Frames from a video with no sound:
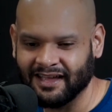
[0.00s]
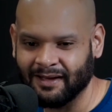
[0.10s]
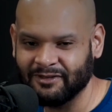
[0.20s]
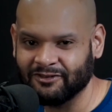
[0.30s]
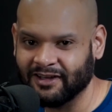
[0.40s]

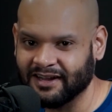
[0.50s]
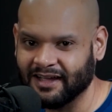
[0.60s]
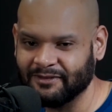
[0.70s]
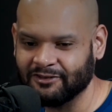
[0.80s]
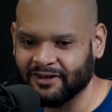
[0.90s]
I be trying
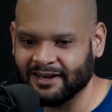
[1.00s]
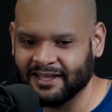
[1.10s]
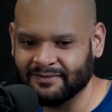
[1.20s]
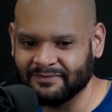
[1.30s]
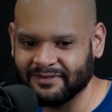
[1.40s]

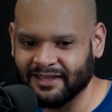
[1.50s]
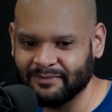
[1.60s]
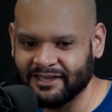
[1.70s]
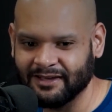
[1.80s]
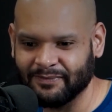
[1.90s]
to let
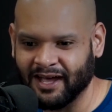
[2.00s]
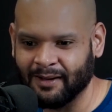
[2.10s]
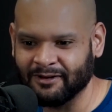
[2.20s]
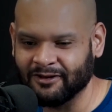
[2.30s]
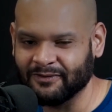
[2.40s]
me get
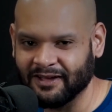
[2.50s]
Pablo.